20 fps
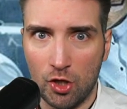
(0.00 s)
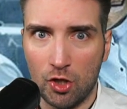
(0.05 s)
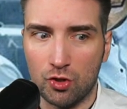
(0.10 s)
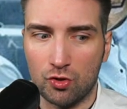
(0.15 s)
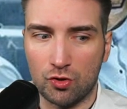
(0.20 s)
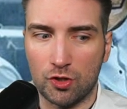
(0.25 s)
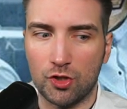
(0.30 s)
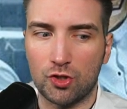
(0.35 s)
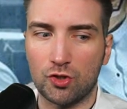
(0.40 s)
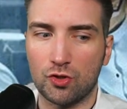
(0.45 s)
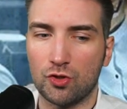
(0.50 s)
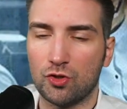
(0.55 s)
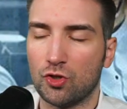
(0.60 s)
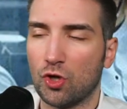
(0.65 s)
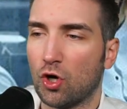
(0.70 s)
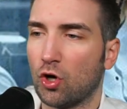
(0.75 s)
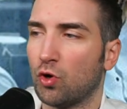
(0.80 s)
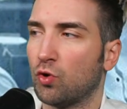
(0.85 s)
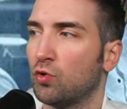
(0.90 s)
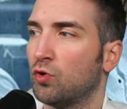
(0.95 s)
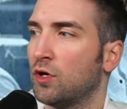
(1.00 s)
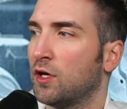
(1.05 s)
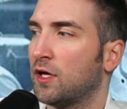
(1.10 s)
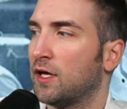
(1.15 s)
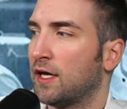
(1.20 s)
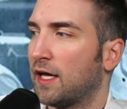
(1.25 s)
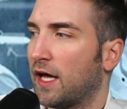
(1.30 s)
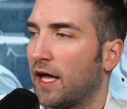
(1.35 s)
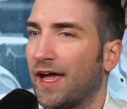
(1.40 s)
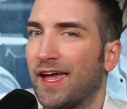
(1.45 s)
You need to know
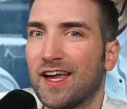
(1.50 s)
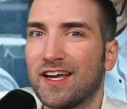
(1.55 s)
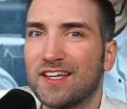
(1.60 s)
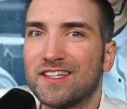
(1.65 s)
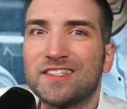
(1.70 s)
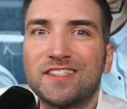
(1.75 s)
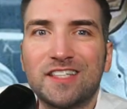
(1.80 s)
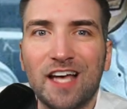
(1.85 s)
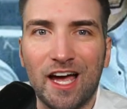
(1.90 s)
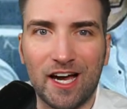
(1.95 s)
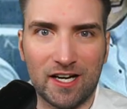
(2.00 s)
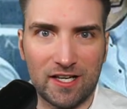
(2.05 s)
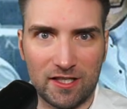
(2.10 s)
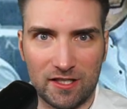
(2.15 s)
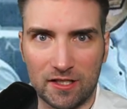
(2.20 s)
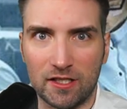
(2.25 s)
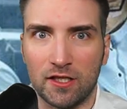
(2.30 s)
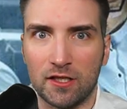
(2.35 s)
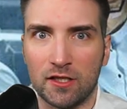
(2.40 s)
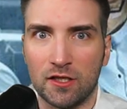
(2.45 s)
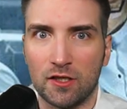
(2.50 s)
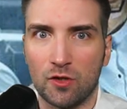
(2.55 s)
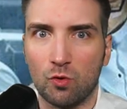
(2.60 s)
exactly